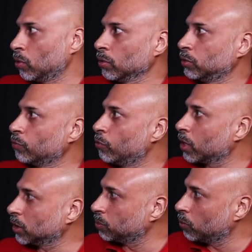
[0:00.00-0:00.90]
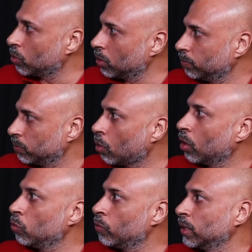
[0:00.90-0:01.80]
mode. So focus mode
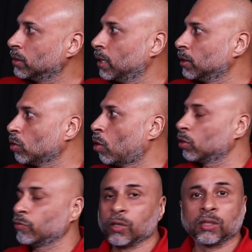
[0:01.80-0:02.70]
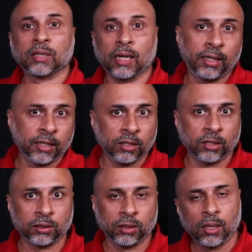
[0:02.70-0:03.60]
always is autofocus
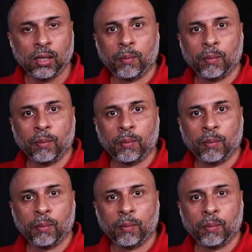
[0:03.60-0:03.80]
continuous,